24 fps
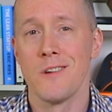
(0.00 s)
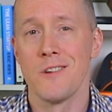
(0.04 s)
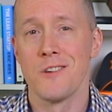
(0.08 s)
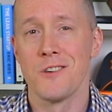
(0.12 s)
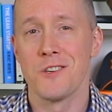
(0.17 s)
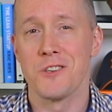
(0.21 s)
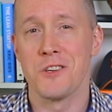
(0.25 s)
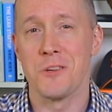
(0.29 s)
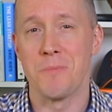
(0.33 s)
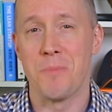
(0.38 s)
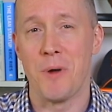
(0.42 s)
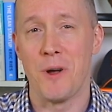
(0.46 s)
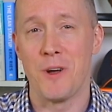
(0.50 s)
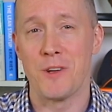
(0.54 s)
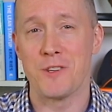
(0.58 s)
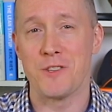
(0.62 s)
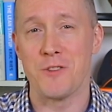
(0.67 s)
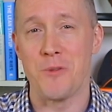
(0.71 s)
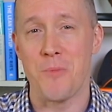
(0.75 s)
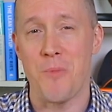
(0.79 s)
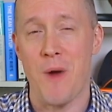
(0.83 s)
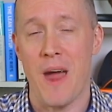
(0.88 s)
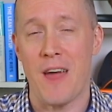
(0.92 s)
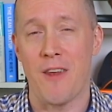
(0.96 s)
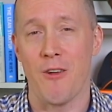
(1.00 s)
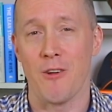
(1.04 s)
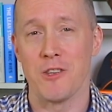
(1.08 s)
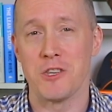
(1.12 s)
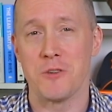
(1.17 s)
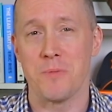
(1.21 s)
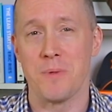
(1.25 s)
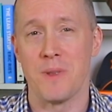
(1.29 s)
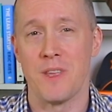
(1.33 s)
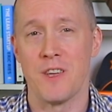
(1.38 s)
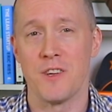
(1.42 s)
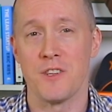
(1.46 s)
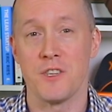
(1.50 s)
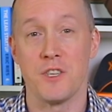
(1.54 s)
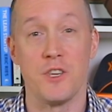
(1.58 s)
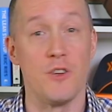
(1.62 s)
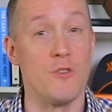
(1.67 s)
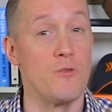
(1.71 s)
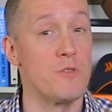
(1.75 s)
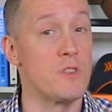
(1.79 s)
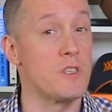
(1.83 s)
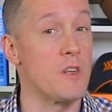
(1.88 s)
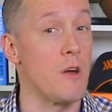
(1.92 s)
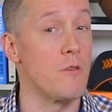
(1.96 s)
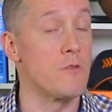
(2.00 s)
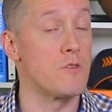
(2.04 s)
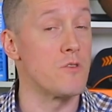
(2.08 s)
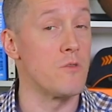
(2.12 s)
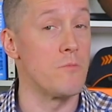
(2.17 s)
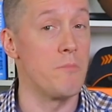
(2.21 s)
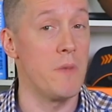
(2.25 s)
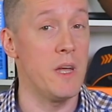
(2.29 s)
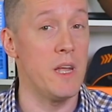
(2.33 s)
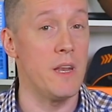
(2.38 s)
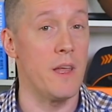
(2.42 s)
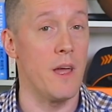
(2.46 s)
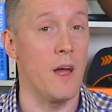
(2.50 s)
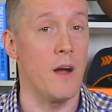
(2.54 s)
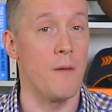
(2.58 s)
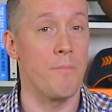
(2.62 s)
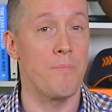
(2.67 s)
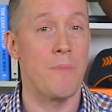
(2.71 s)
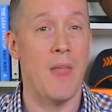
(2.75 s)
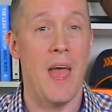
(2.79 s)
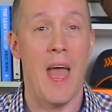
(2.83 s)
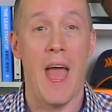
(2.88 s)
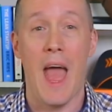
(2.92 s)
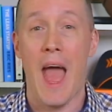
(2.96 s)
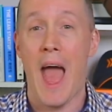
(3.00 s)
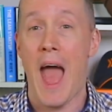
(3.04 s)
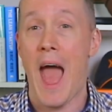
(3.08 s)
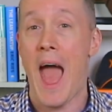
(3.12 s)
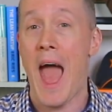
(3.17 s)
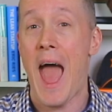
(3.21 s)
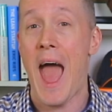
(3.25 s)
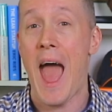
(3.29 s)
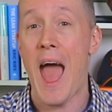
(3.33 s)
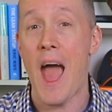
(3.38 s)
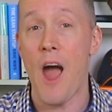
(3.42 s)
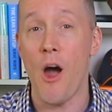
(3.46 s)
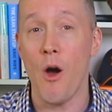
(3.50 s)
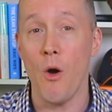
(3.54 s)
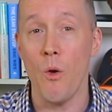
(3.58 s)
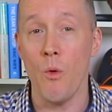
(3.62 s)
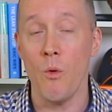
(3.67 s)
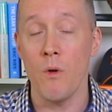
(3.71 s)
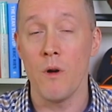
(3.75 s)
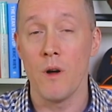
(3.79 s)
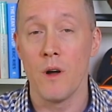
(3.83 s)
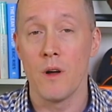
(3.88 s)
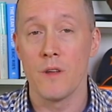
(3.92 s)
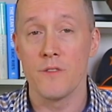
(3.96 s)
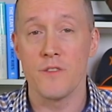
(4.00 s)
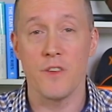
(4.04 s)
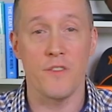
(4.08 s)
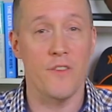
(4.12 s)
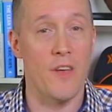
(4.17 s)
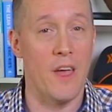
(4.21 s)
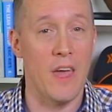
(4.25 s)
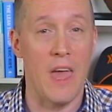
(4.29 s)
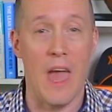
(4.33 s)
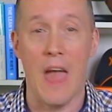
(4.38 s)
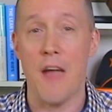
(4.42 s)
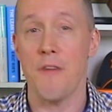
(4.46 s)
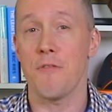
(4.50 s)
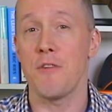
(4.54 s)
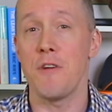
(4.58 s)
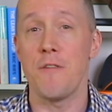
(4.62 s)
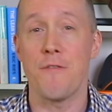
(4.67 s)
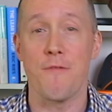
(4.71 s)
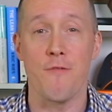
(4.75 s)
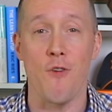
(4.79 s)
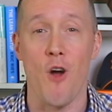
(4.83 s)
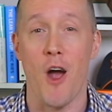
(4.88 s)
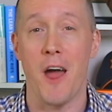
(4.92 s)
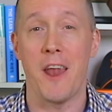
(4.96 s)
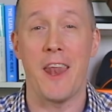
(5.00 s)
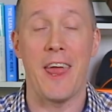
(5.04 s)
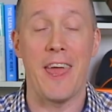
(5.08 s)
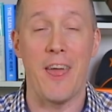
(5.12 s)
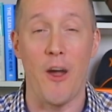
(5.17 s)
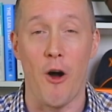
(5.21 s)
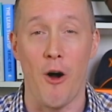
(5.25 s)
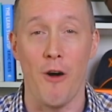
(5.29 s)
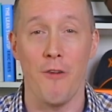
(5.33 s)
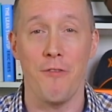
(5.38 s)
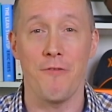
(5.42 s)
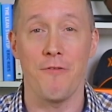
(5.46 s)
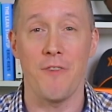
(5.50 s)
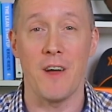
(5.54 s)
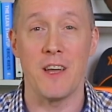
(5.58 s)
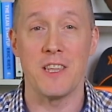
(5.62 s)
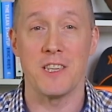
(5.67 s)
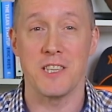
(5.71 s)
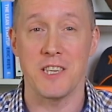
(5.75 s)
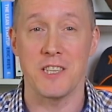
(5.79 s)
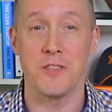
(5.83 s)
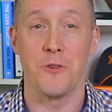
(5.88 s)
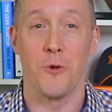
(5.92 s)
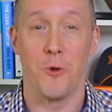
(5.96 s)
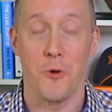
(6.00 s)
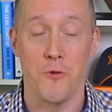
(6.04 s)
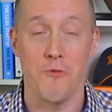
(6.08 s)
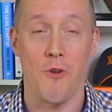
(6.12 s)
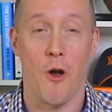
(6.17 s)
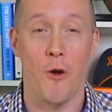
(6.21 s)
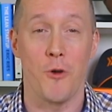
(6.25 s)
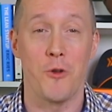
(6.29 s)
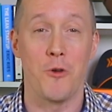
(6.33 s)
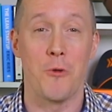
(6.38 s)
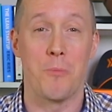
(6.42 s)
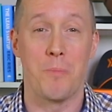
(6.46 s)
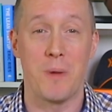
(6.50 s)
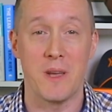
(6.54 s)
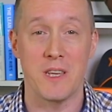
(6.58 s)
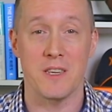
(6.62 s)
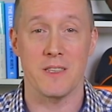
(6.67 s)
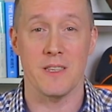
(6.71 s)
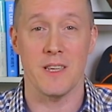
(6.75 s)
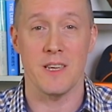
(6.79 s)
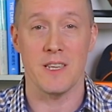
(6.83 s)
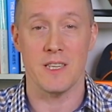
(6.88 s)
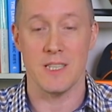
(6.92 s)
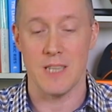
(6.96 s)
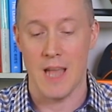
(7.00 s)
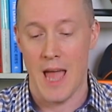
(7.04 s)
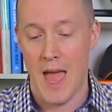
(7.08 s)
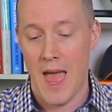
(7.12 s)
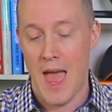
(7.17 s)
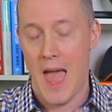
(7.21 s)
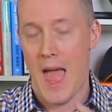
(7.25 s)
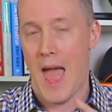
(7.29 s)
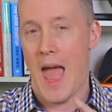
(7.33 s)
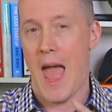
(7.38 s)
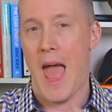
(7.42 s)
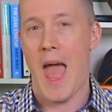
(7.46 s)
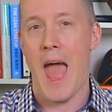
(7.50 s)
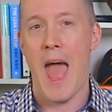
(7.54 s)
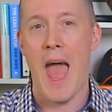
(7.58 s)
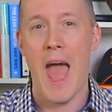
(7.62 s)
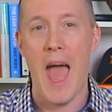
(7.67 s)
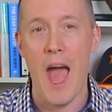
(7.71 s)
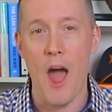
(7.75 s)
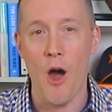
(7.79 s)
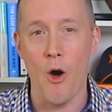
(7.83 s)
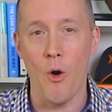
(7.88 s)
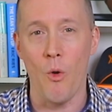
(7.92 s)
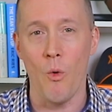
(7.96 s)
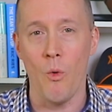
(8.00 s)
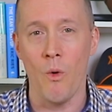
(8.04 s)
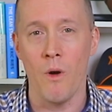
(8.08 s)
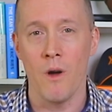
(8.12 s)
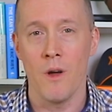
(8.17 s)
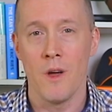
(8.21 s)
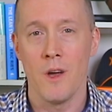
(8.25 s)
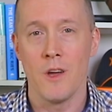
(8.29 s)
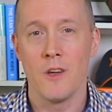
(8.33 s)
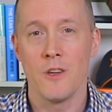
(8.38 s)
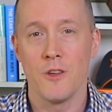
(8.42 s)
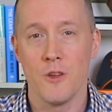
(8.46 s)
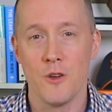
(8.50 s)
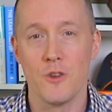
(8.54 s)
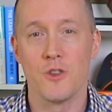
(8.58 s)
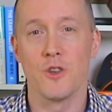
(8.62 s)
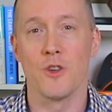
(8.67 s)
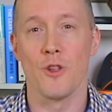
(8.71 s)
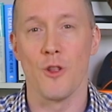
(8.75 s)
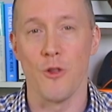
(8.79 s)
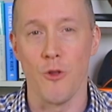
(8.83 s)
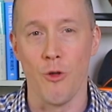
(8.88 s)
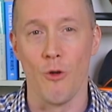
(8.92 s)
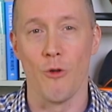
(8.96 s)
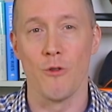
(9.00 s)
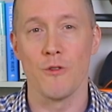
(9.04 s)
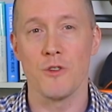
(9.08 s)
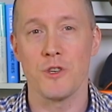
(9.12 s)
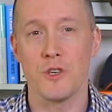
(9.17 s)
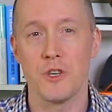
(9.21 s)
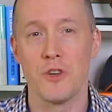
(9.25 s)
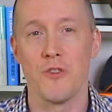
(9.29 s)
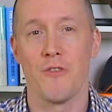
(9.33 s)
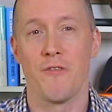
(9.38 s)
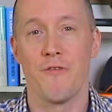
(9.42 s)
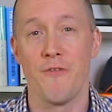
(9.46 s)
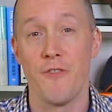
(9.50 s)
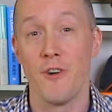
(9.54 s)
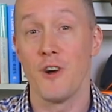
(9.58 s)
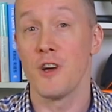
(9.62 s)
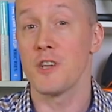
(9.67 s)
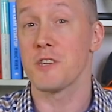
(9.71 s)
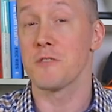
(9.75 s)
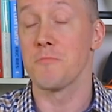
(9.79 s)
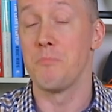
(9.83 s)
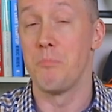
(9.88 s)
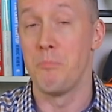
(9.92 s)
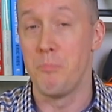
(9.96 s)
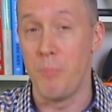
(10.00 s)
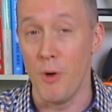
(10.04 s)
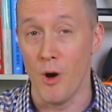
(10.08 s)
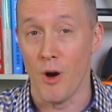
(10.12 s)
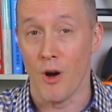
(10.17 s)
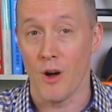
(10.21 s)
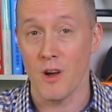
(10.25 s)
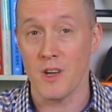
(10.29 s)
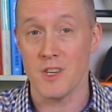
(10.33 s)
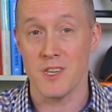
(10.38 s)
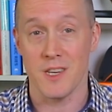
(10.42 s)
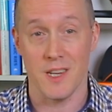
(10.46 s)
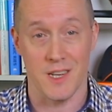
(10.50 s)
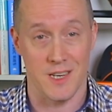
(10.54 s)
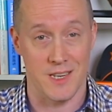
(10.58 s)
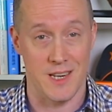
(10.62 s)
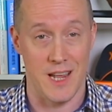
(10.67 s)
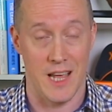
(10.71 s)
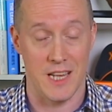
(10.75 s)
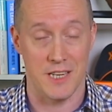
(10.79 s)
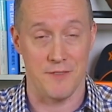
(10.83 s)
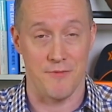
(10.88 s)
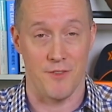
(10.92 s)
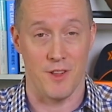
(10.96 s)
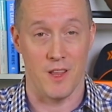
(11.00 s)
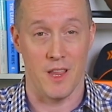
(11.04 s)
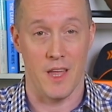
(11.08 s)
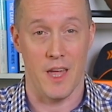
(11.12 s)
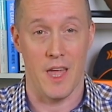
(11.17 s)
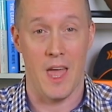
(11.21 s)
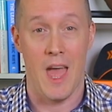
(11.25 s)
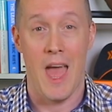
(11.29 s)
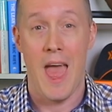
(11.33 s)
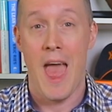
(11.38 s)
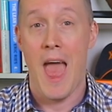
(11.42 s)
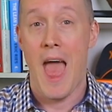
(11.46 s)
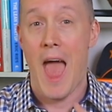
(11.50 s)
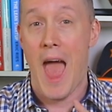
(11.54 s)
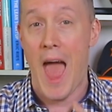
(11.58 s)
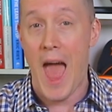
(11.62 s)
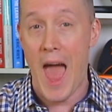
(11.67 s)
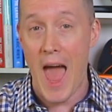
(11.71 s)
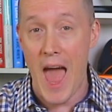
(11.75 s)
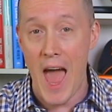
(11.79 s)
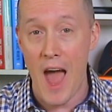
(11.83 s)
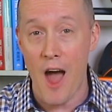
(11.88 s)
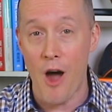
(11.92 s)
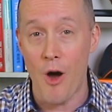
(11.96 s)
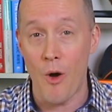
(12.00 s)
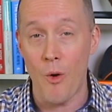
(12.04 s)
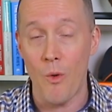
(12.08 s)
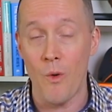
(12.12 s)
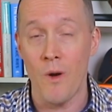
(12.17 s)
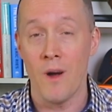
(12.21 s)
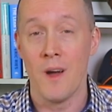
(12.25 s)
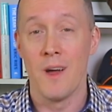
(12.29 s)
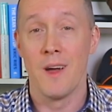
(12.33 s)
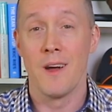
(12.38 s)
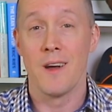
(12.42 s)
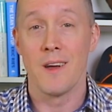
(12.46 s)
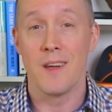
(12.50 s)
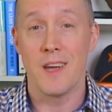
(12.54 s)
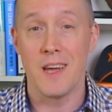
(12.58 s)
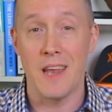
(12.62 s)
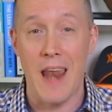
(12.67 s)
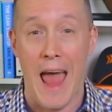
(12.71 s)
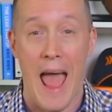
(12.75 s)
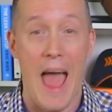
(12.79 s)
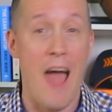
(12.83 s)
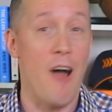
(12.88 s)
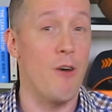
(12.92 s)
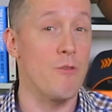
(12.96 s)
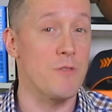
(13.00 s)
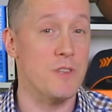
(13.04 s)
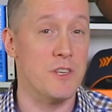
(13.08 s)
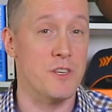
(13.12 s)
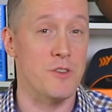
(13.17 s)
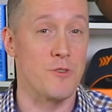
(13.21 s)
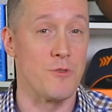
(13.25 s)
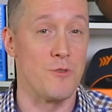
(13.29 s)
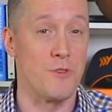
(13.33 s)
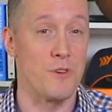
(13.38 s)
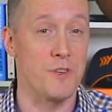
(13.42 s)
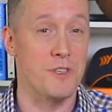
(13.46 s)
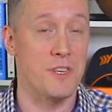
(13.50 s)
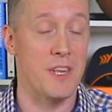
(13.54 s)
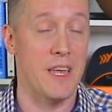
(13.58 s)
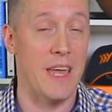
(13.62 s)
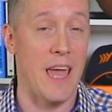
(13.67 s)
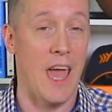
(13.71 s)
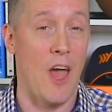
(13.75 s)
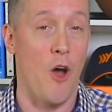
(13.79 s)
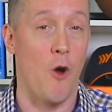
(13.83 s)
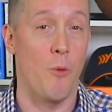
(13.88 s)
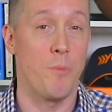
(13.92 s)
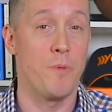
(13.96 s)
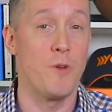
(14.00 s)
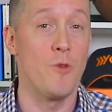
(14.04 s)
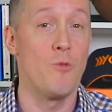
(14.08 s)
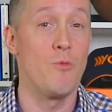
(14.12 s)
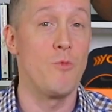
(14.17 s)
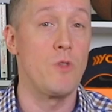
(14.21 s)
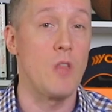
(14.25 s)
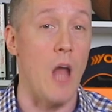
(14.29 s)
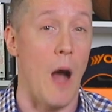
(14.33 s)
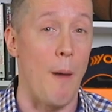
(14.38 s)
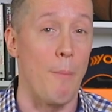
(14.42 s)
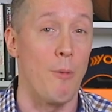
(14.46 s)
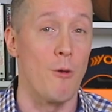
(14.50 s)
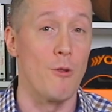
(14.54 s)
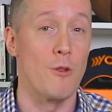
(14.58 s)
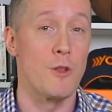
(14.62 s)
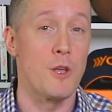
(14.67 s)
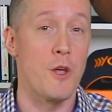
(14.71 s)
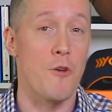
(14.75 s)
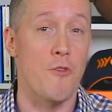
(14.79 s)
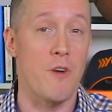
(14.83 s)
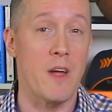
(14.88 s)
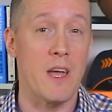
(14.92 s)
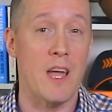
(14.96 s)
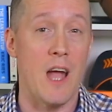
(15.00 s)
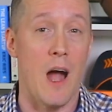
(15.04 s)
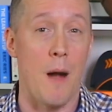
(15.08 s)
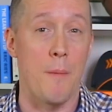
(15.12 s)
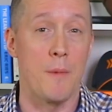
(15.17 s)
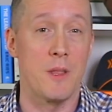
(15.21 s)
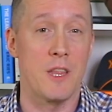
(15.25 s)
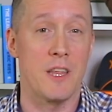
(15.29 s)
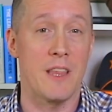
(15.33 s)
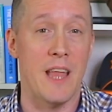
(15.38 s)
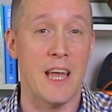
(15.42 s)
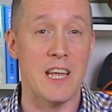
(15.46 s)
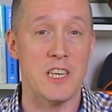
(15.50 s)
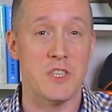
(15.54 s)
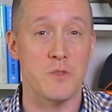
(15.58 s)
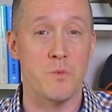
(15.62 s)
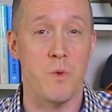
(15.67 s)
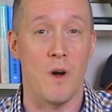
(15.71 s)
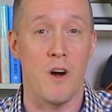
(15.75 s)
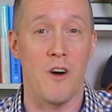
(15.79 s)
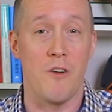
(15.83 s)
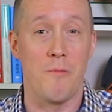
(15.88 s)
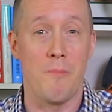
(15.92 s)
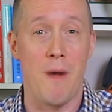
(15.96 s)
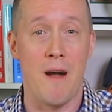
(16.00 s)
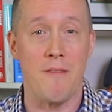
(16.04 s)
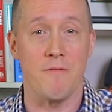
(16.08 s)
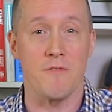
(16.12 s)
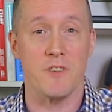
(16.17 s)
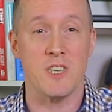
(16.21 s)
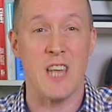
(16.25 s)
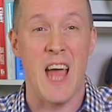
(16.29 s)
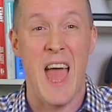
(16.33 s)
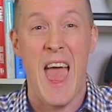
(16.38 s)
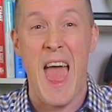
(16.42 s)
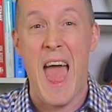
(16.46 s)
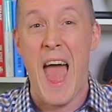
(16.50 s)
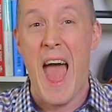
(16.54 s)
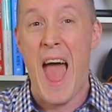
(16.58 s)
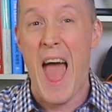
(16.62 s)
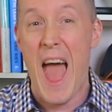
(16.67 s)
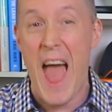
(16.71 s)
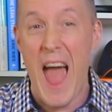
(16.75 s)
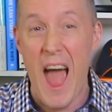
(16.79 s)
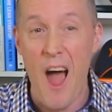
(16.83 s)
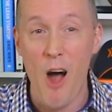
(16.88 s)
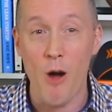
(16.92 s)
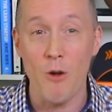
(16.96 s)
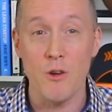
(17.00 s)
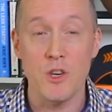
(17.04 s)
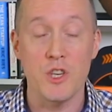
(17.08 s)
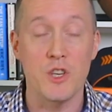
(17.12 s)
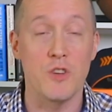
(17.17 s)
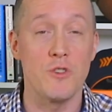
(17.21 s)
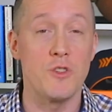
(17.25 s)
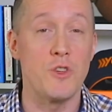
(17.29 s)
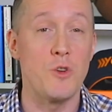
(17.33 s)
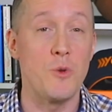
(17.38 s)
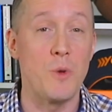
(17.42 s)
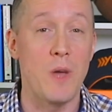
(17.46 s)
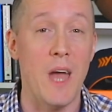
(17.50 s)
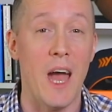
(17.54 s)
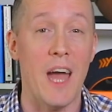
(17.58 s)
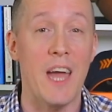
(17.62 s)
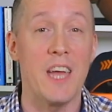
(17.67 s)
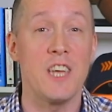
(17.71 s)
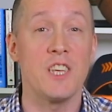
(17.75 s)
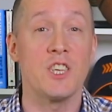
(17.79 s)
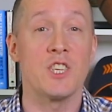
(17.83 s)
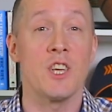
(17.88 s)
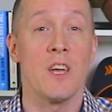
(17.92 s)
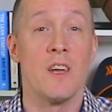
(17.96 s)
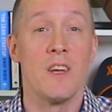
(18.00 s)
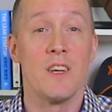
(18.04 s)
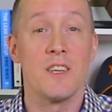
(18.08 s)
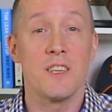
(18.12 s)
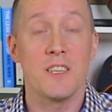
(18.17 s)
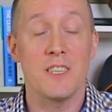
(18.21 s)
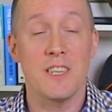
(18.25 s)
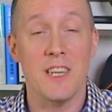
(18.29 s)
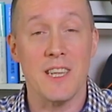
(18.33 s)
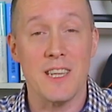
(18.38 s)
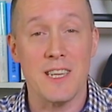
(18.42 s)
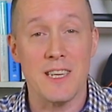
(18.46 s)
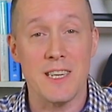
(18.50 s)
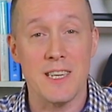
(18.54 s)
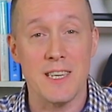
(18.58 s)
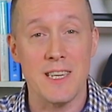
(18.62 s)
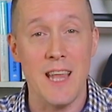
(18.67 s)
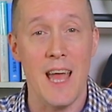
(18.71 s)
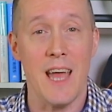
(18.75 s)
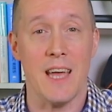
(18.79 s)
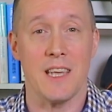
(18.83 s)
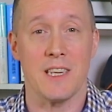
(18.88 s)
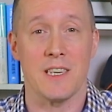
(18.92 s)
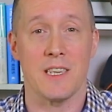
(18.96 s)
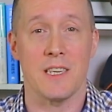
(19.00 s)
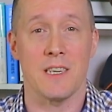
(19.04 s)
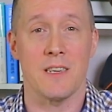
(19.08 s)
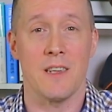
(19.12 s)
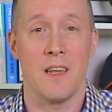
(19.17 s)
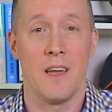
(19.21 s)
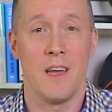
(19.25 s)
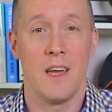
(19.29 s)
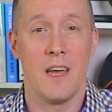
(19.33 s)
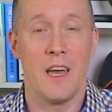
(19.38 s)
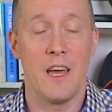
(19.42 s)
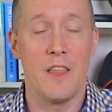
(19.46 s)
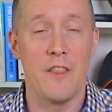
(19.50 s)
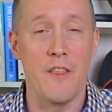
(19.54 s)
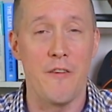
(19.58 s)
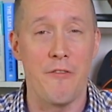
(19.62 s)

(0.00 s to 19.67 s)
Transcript: should personal brand entrepreneurs use social media? How to take every Friday off and still grow your business? How you should launch your first book successfully? How can outsourcing help you double your income in the next 12 months? How should you gauge success in